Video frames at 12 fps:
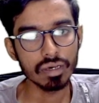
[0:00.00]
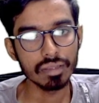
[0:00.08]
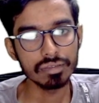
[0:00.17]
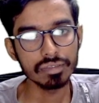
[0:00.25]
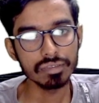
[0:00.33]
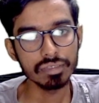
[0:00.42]

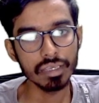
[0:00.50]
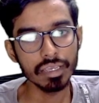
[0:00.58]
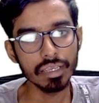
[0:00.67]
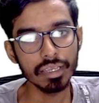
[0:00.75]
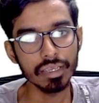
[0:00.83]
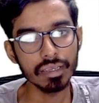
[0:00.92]
This is
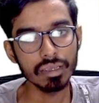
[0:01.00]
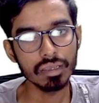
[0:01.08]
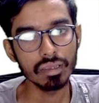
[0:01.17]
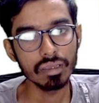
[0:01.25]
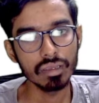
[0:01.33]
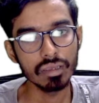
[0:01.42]
A
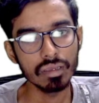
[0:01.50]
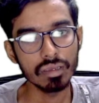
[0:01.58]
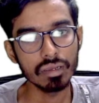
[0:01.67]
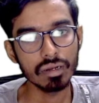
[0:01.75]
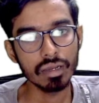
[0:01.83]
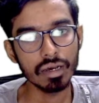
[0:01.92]

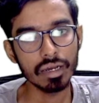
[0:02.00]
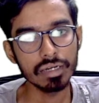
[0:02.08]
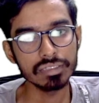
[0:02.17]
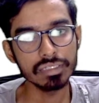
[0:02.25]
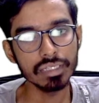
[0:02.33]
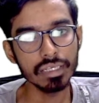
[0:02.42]
dot
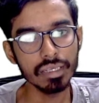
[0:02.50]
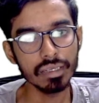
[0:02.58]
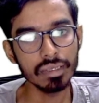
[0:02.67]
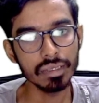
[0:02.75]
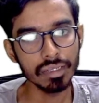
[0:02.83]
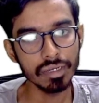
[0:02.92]
C
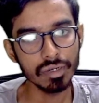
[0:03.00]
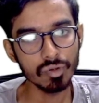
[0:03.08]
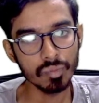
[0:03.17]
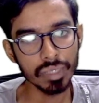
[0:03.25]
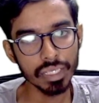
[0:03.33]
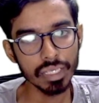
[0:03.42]
into
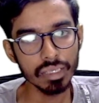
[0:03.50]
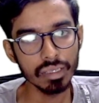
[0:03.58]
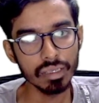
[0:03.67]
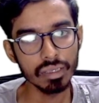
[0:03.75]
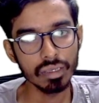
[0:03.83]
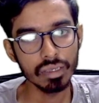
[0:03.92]
B
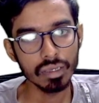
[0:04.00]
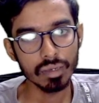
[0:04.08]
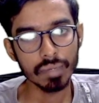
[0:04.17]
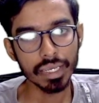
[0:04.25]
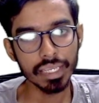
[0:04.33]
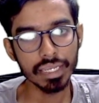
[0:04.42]

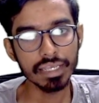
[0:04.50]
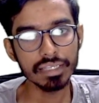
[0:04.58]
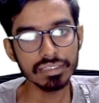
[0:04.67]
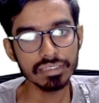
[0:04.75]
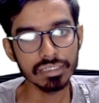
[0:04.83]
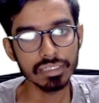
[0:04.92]

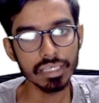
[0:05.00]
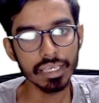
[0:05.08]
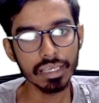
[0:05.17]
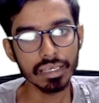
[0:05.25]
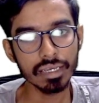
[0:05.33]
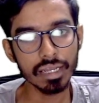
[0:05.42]
minus
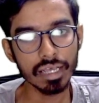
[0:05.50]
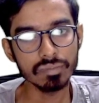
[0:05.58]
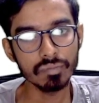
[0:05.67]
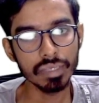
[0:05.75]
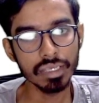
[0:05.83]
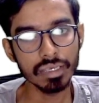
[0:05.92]
A cross B